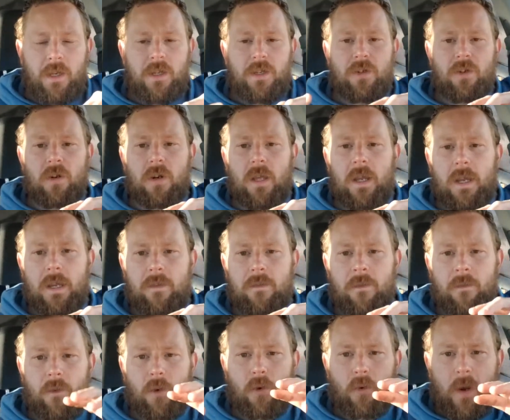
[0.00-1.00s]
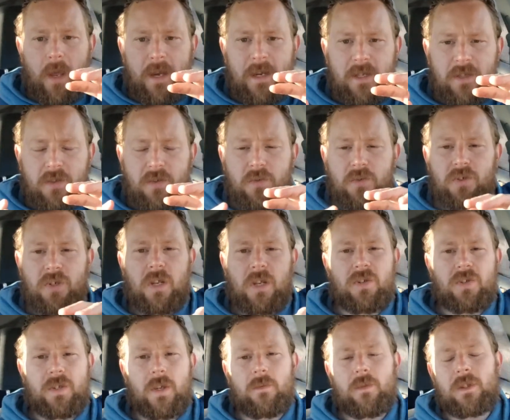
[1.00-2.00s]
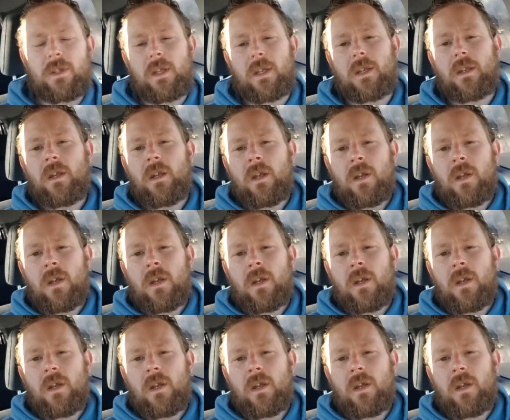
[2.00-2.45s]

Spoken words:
in your life. Gratitude changes everything.